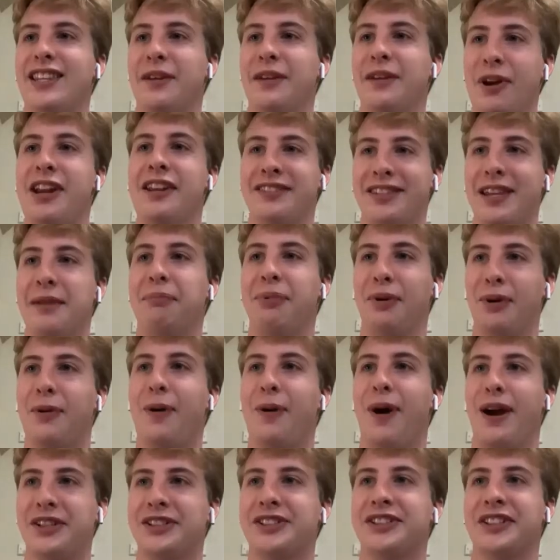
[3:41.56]
pretty simple
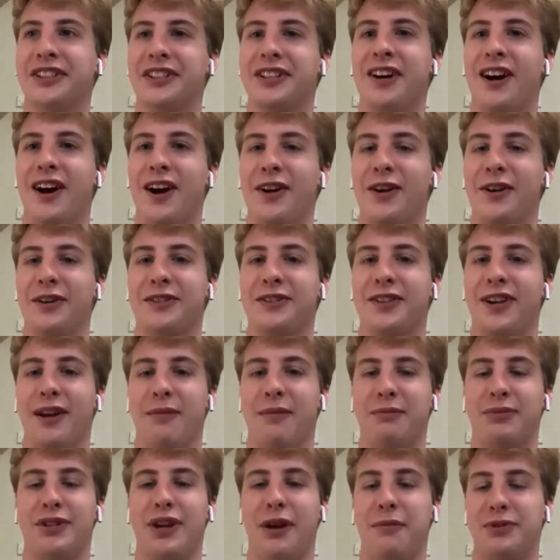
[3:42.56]
question, Connor. So
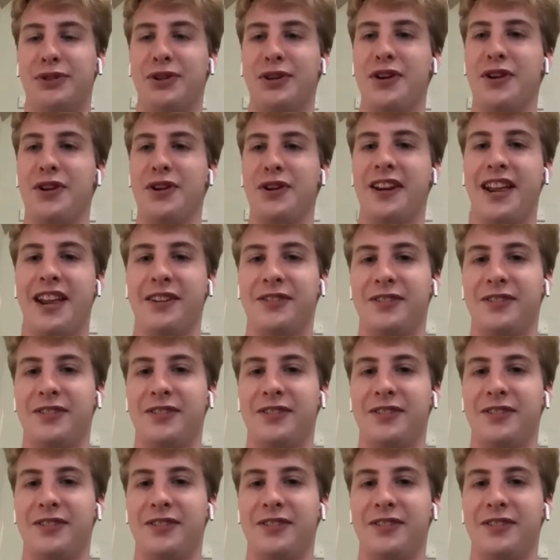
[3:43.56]
I'm, I'm sure you can um,